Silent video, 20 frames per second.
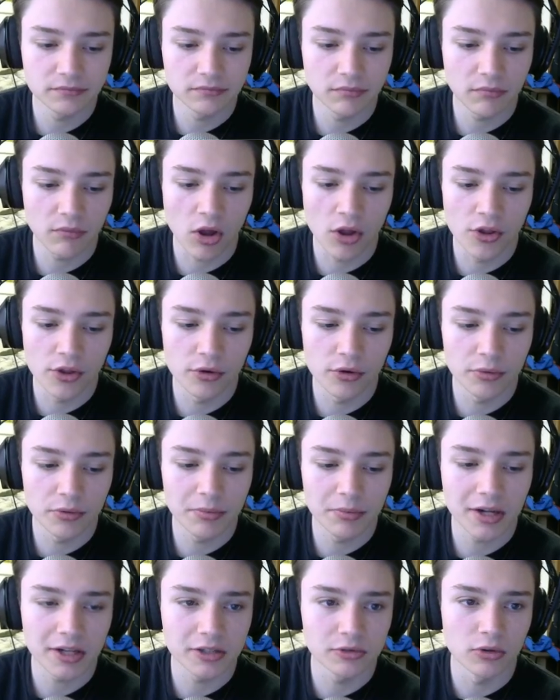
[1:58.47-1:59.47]
Although with
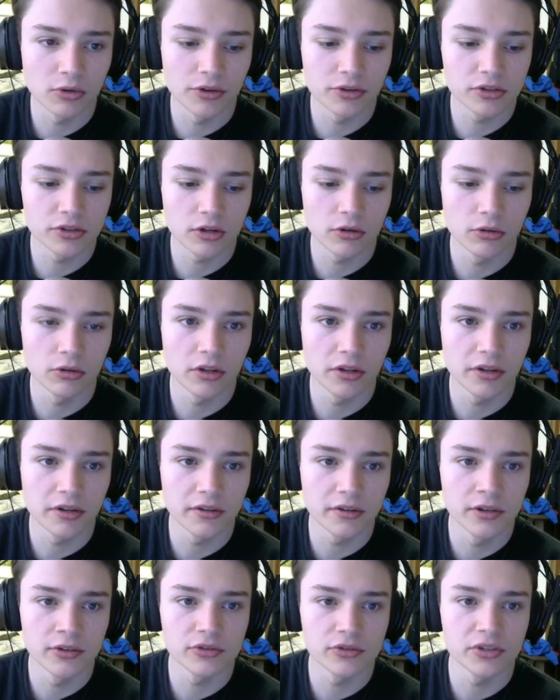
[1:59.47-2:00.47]
Black Swan, there's not a whole lot
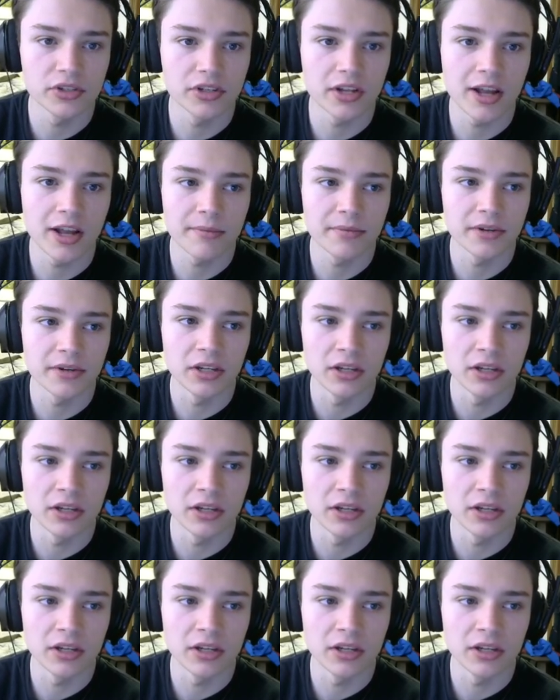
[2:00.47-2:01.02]
interesting happening